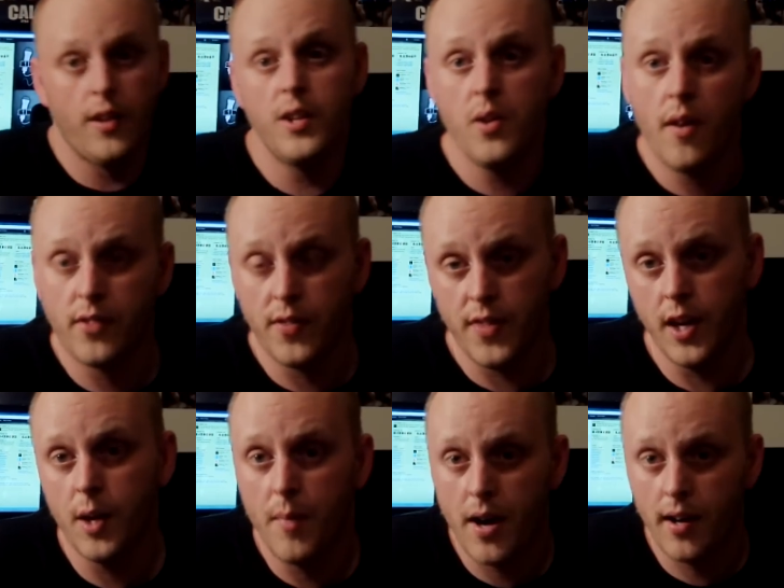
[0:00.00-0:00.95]
then you have to
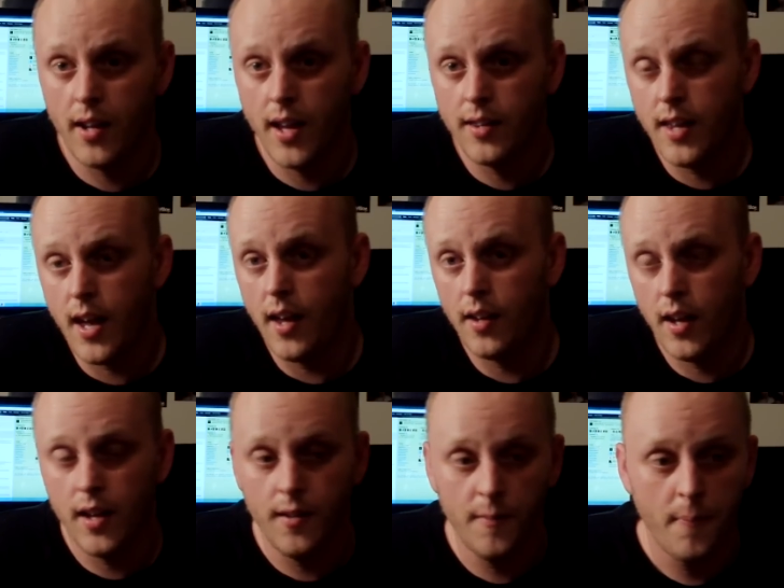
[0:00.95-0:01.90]
think about it like that.
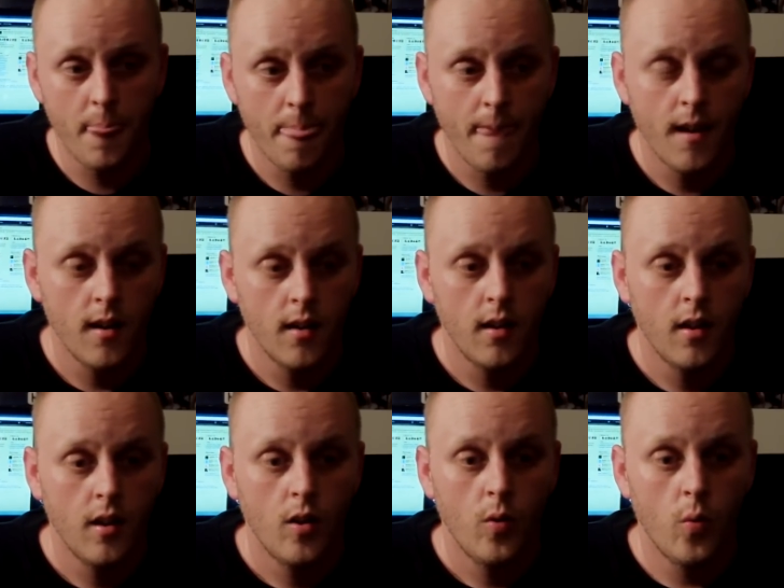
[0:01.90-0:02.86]
Like,
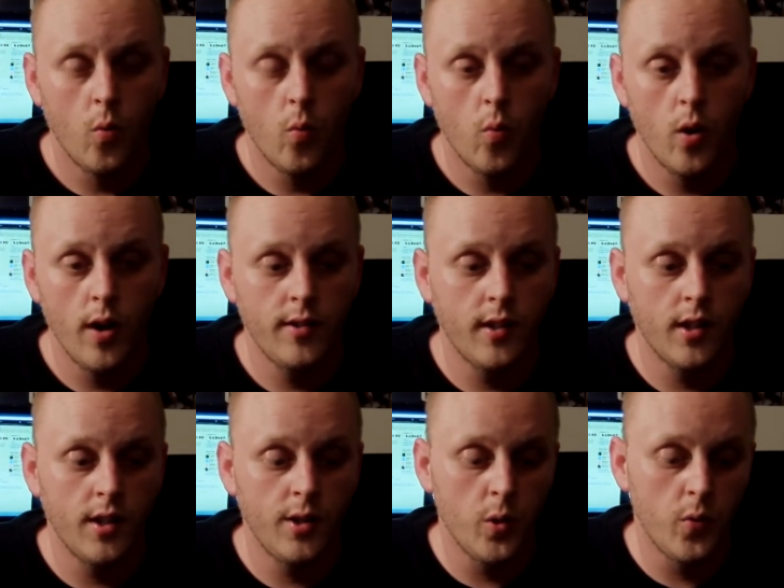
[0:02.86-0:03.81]
what is
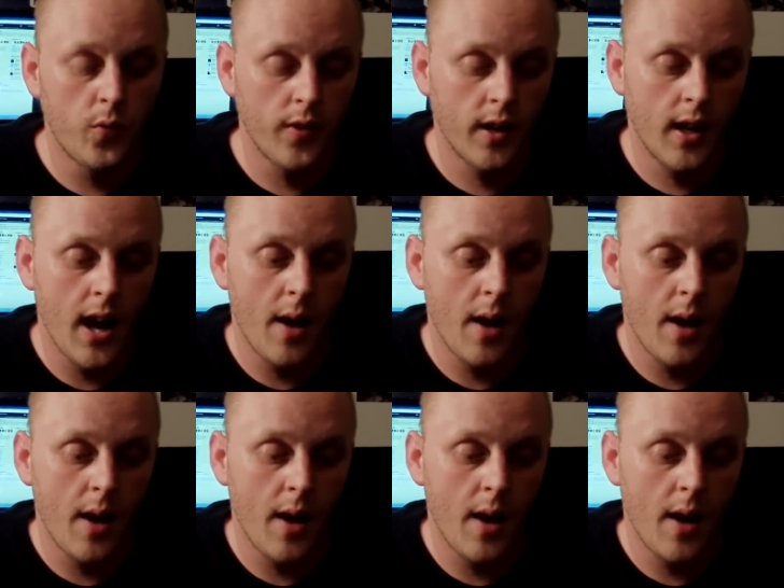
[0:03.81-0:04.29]
it going to do for the